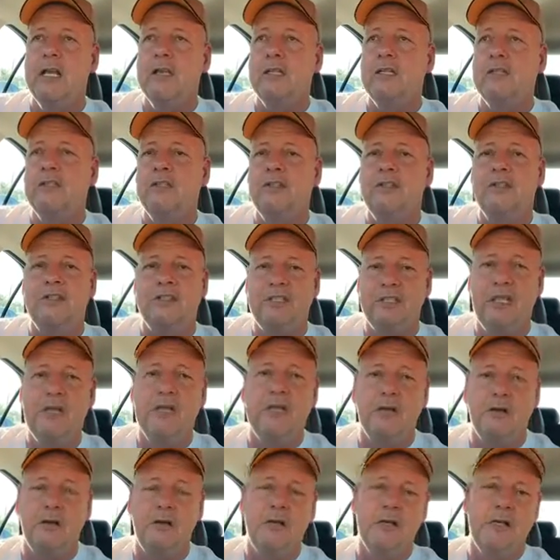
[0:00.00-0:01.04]
just
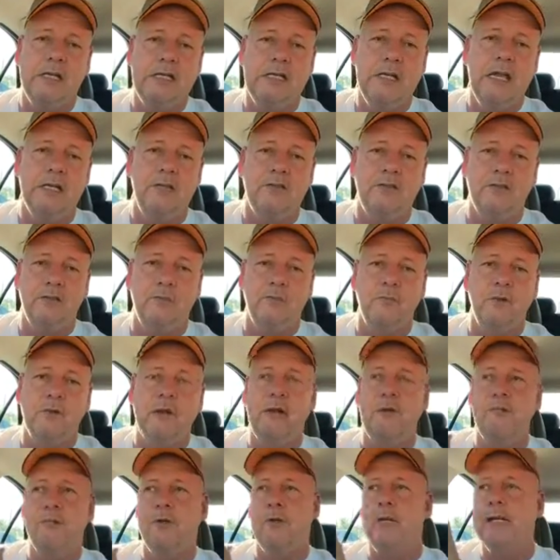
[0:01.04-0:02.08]
sitting on a desk somewhere.
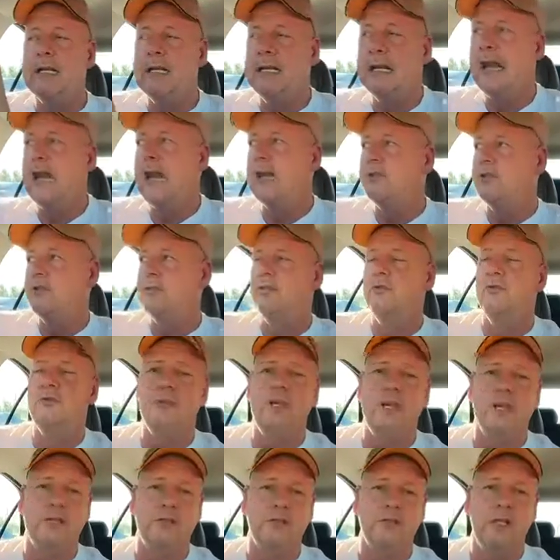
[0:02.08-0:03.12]
I'm trying to cash those
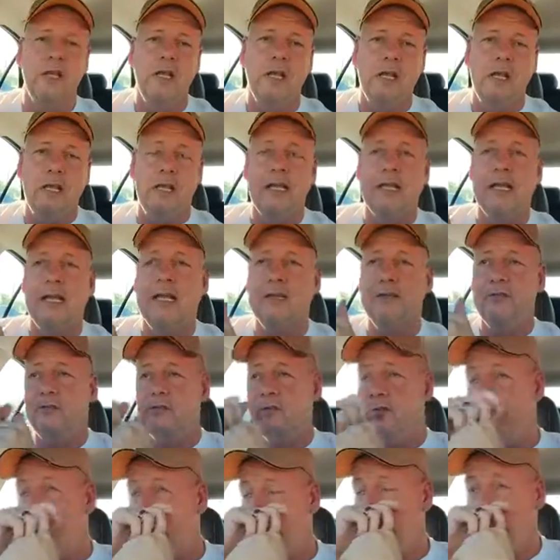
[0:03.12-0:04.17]
checks. And cash
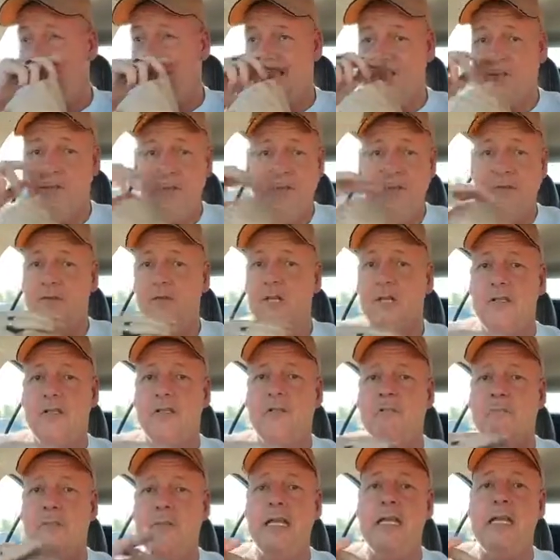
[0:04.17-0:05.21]
those checks doesn't mean
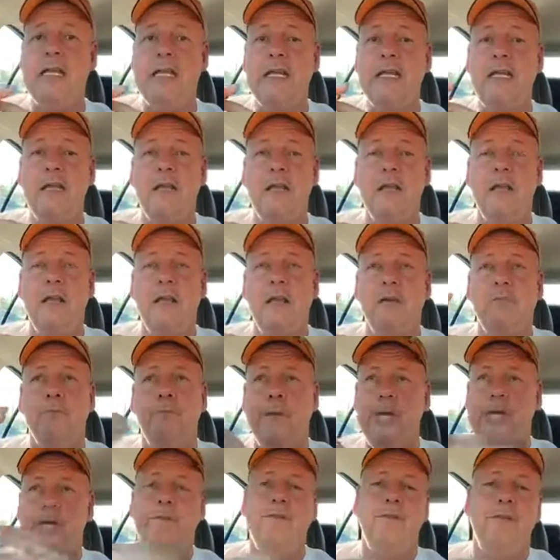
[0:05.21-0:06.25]
just me
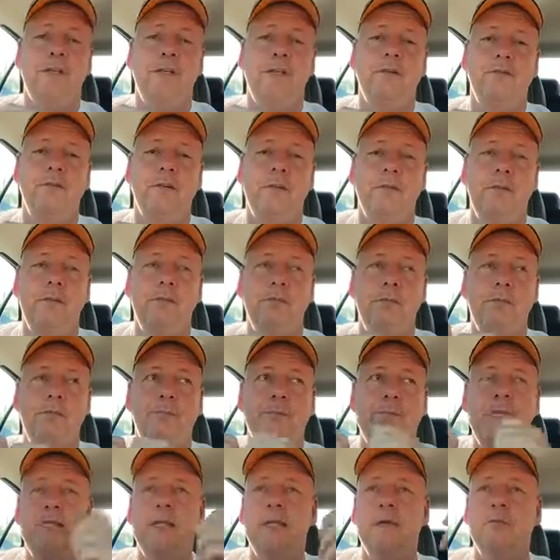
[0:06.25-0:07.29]
benefiting from it, but
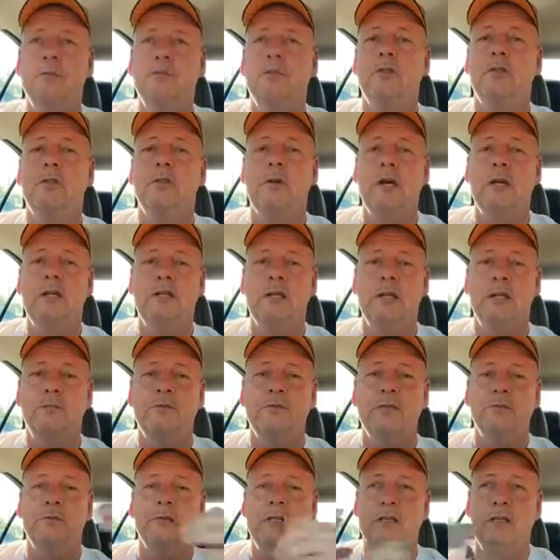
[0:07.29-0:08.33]
being able to go out and help
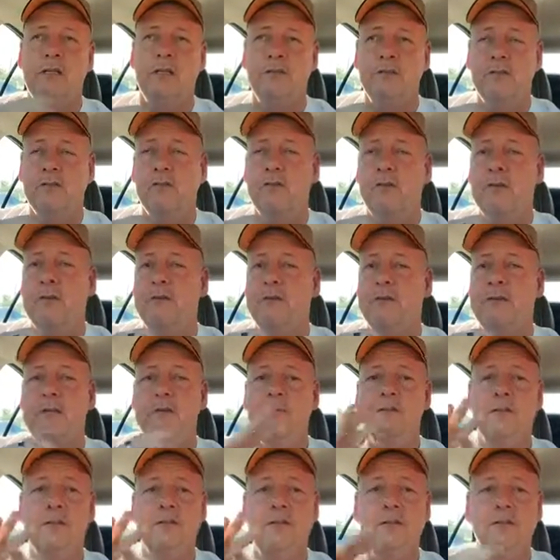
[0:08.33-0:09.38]
somebody else. So if
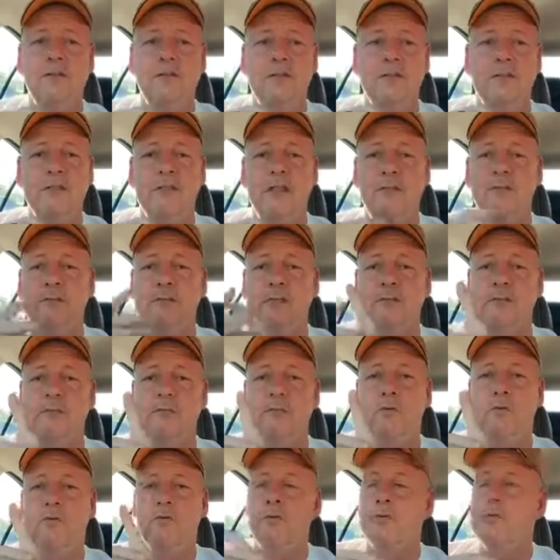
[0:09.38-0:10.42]
anybody else has helped even
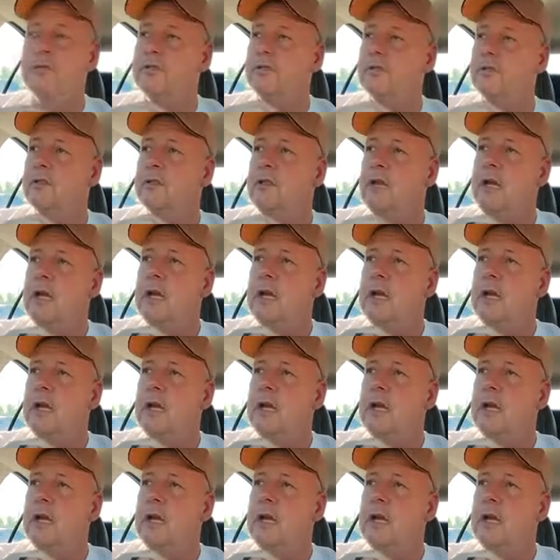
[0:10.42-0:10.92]
one person,